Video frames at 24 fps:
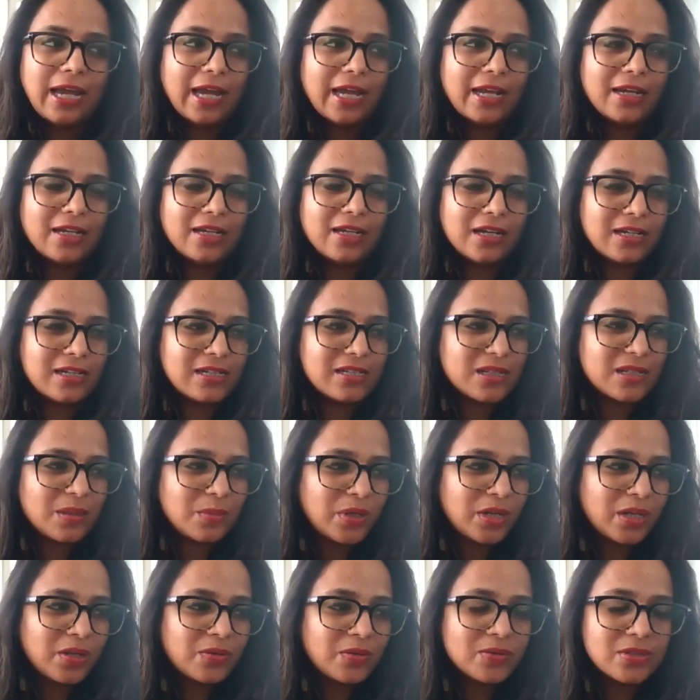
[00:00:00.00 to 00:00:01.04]
And
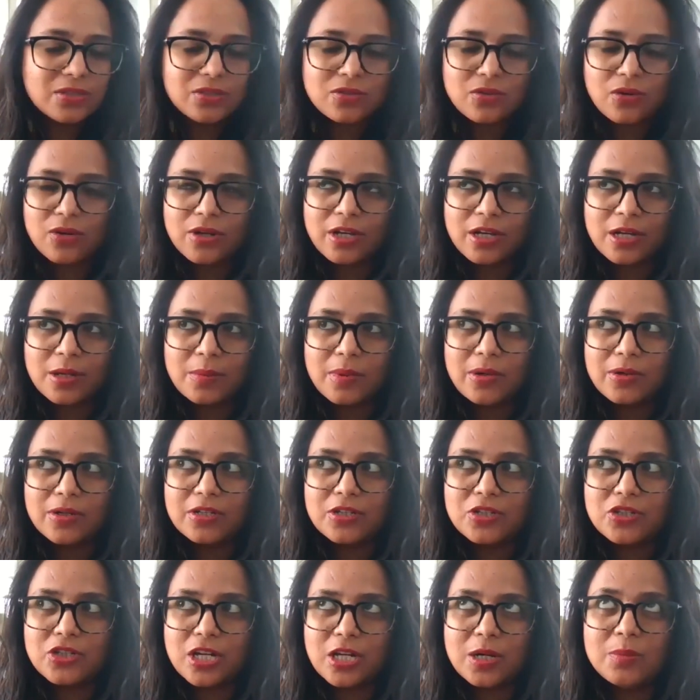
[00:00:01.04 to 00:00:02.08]
somebody was talking about
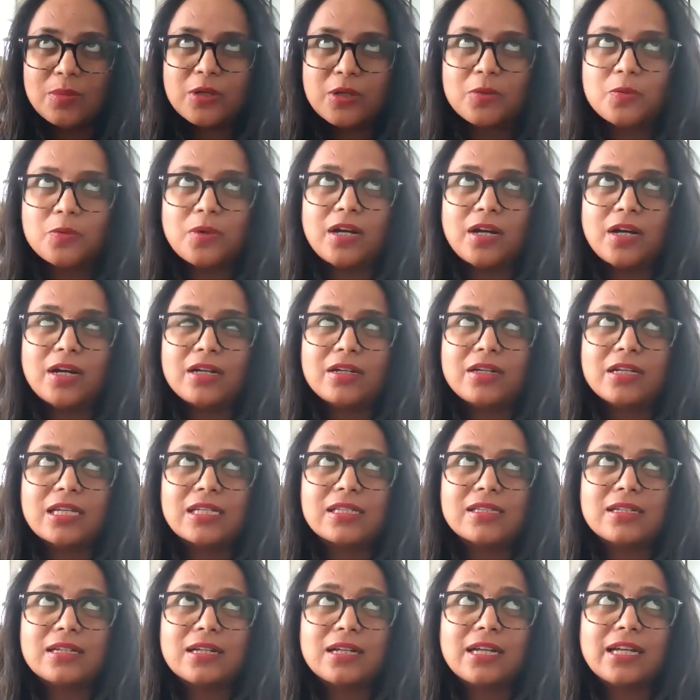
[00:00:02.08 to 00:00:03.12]
a German word
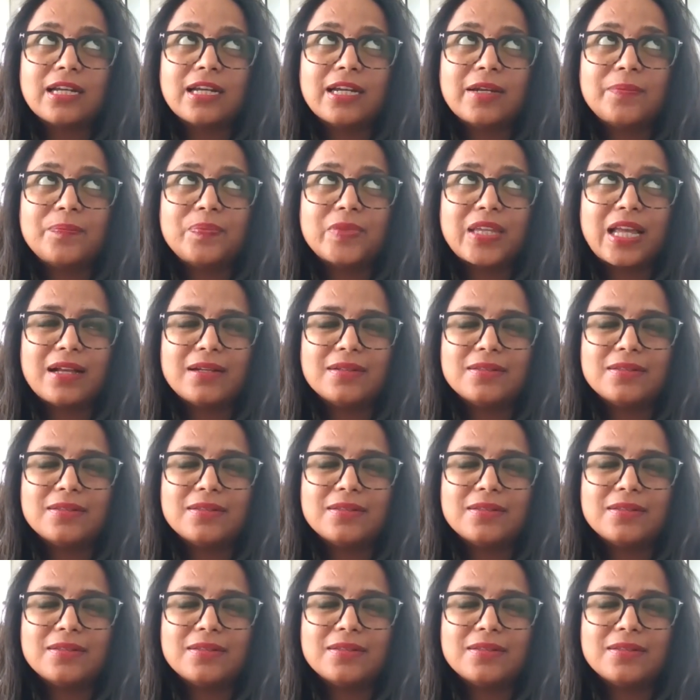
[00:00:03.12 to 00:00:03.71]
recently.